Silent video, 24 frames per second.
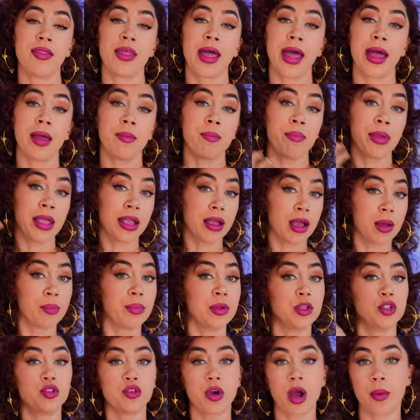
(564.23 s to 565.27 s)
that pick up
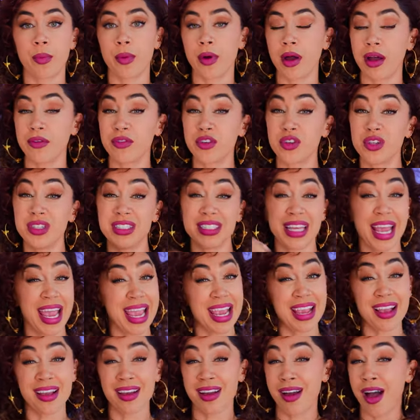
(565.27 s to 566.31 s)
and drop off could
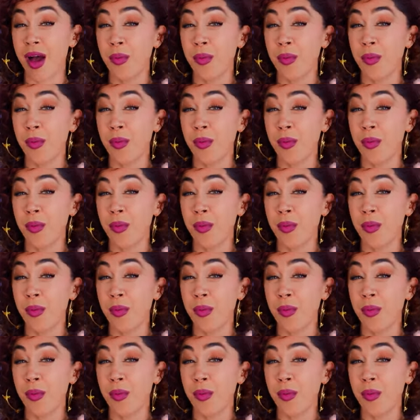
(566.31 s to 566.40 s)
take